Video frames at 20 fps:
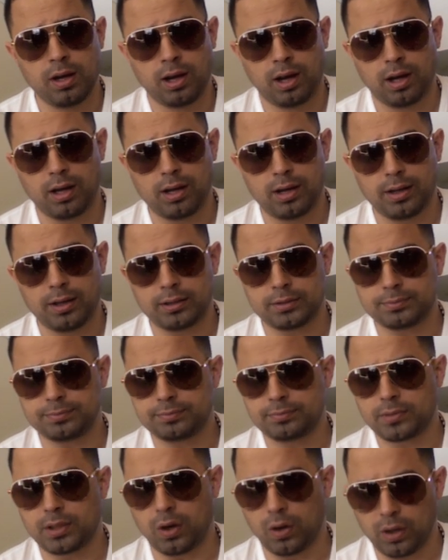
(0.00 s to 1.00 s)

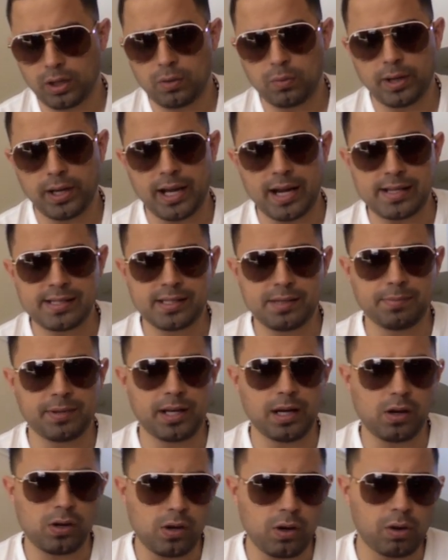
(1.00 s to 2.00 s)
The only way I see
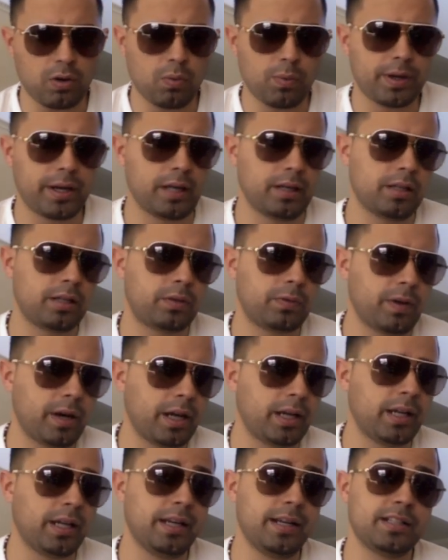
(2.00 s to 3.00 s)
Miguel Cotto winning this
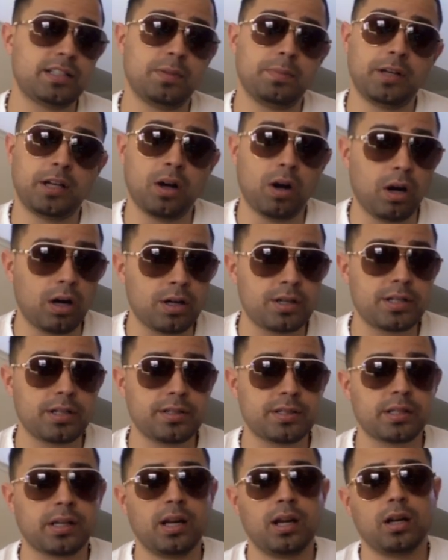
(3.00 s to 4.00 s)
fight, he needs to be
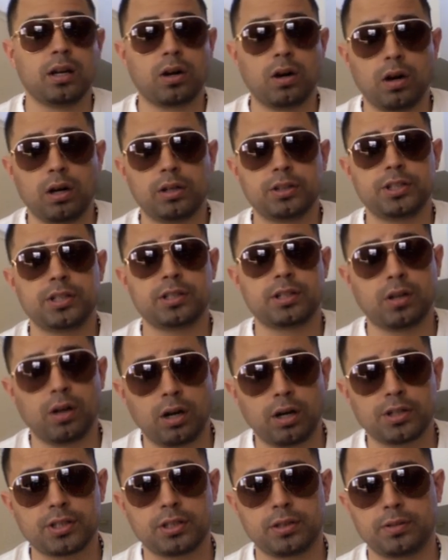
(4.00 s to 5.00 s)
cautious,
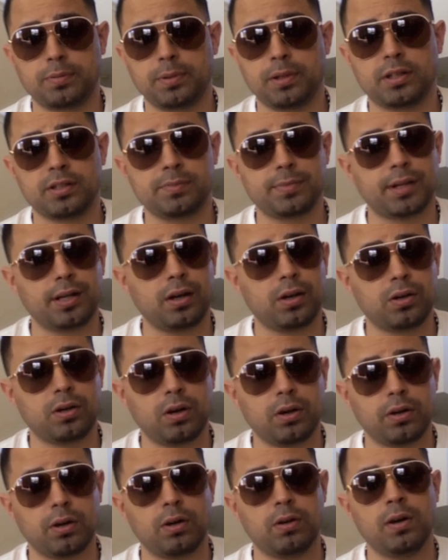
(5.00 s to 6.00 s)
because Miguel
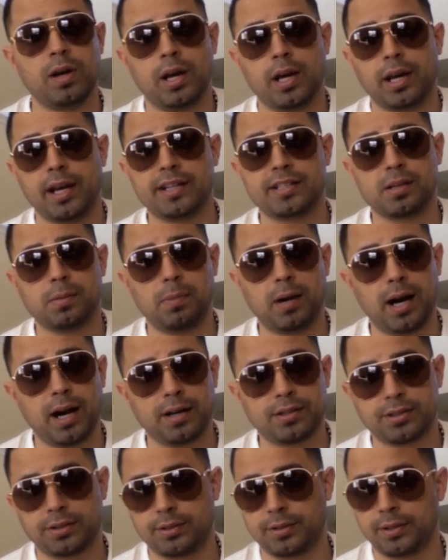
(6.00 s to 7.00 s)
Cotto is a
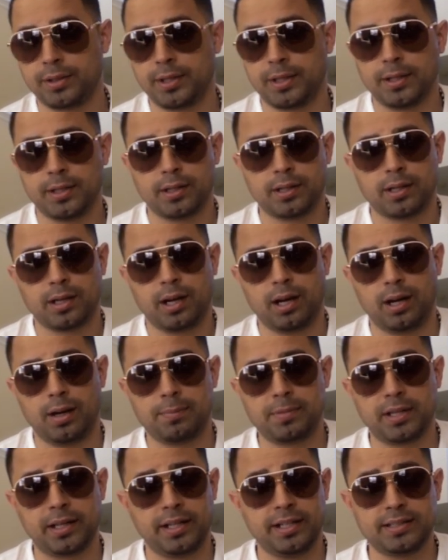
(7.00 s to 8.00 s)
boxer. I
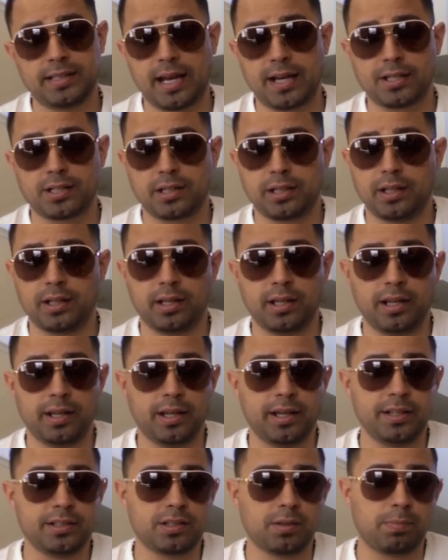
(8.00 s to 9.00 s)
mean, he's
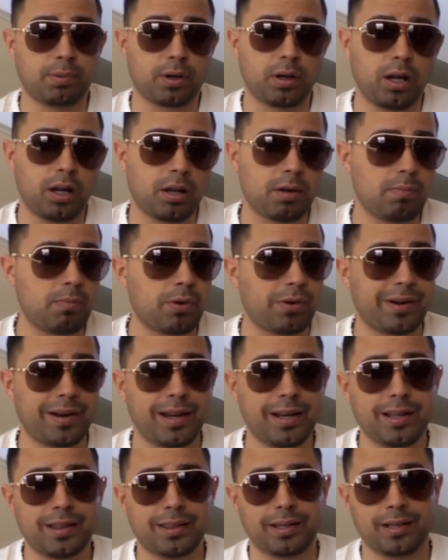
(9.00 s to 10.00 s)
a brawler more than
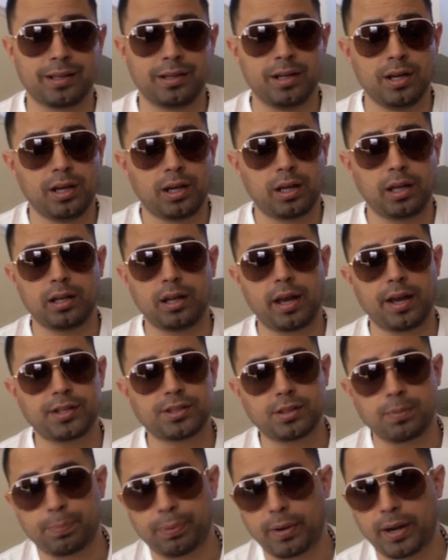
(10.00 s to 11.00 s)
anything. He
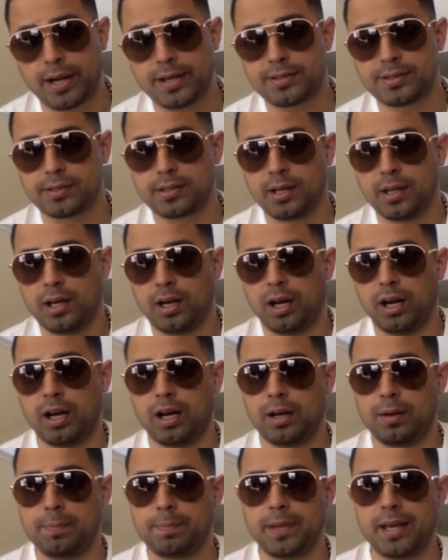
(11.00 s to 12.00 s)
likes to press.
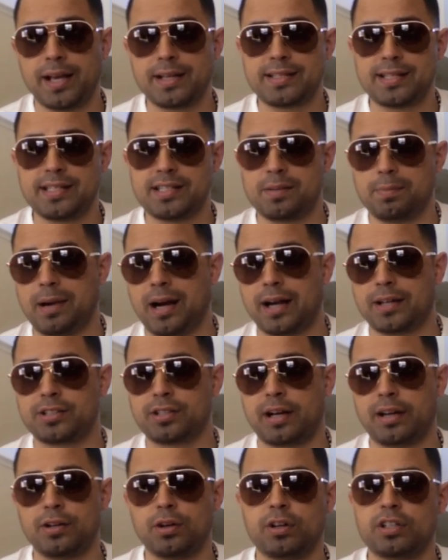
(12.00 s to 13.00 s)
Yes, he's a
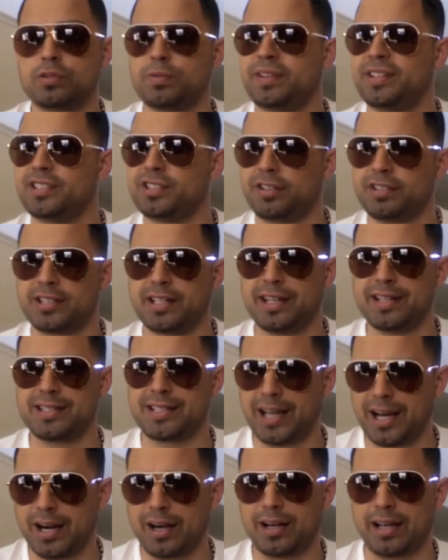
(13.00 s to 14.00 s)
boxer. I notice when he starts getting
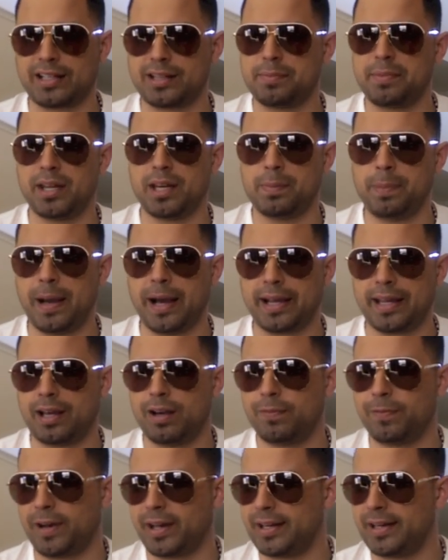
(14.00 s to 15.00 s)
tired, like the Manny
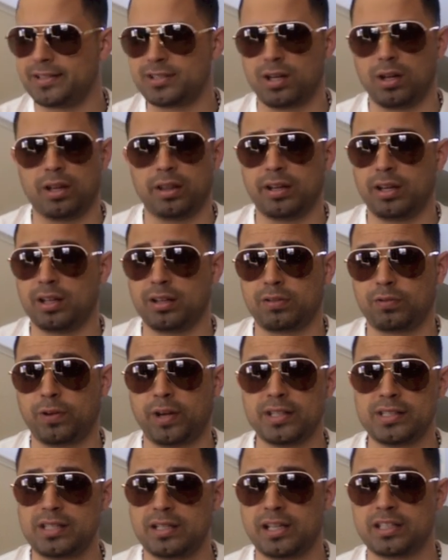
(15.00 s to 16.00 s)
Pacquiao fight and his all the other
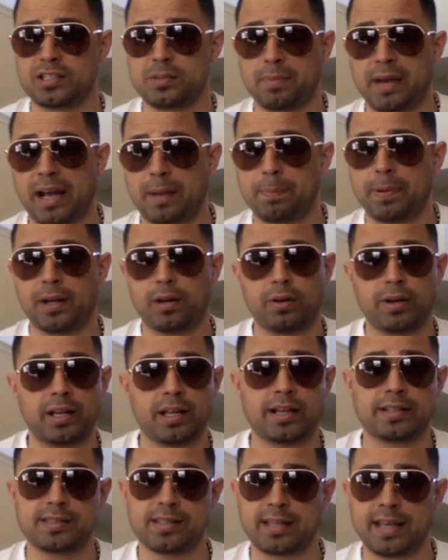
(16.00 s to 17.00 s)
fights, he likes to backpedal and he
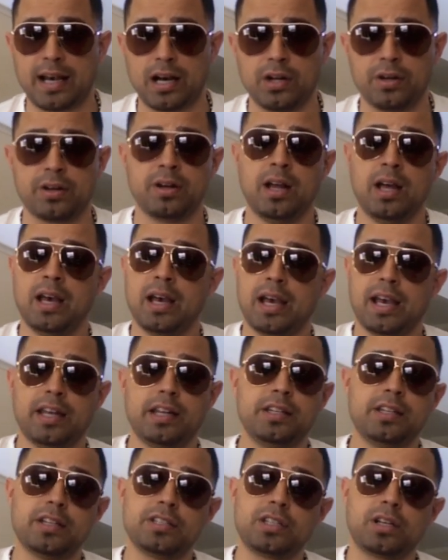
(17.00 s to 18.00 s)
likes to counter.
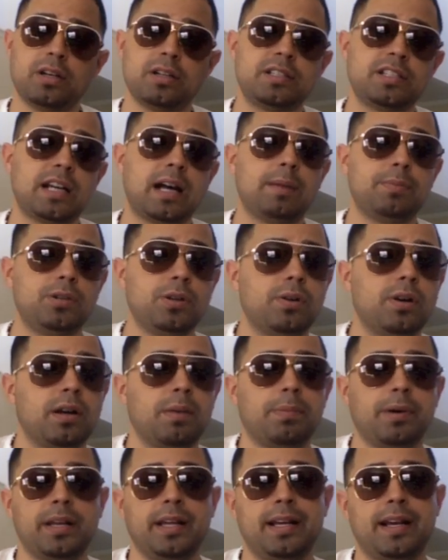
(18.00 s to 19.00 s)
And he does a good job doing
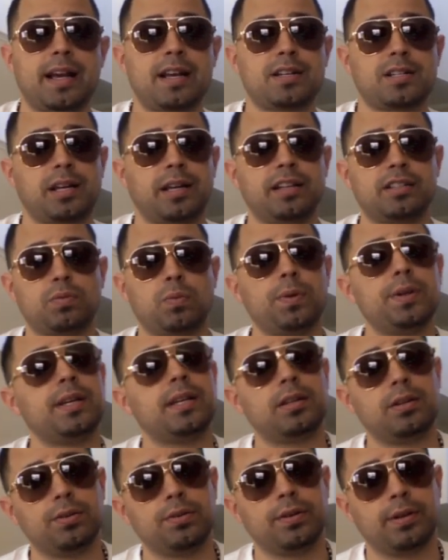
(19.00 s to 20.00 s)
it, but he actually gets
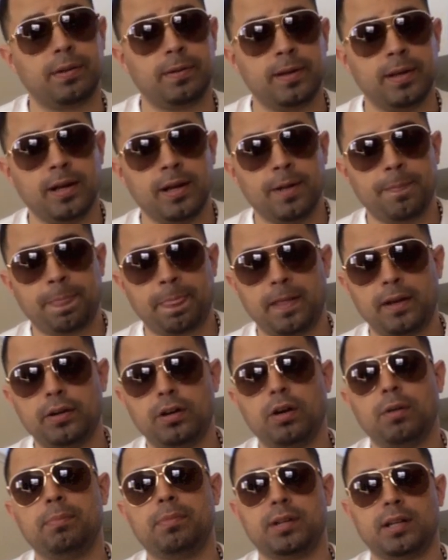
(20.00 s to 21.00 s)
winded doing it. You
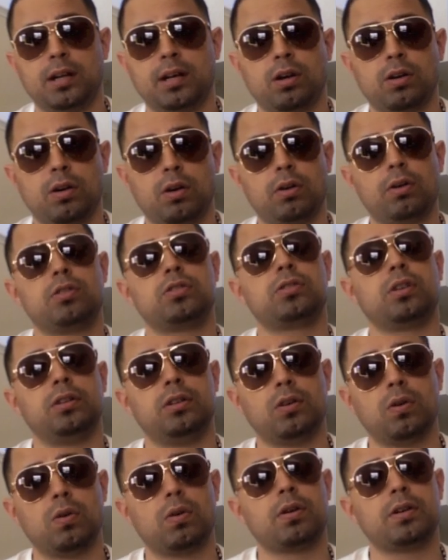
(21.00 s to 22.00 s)
know, Miguel Cotto's
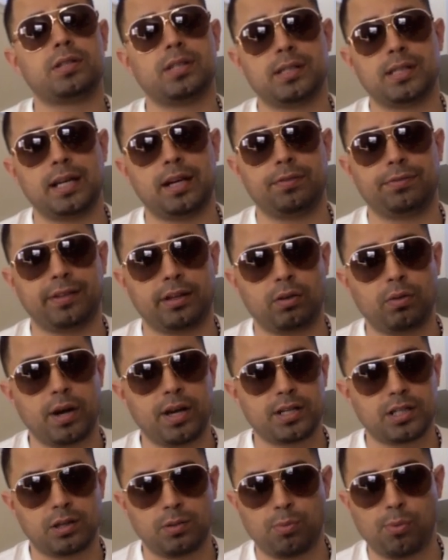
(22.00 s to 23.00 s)
endurance is definitely
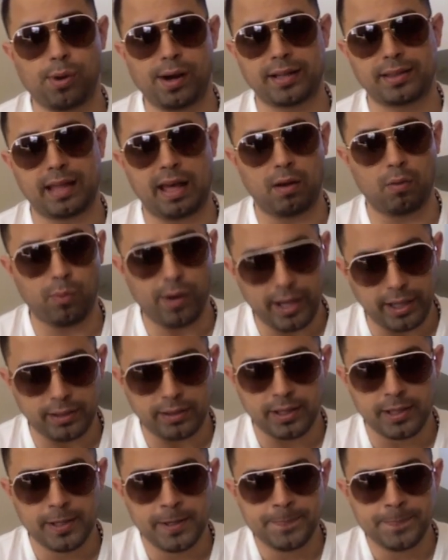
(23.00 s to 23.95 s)
questionable at that weight.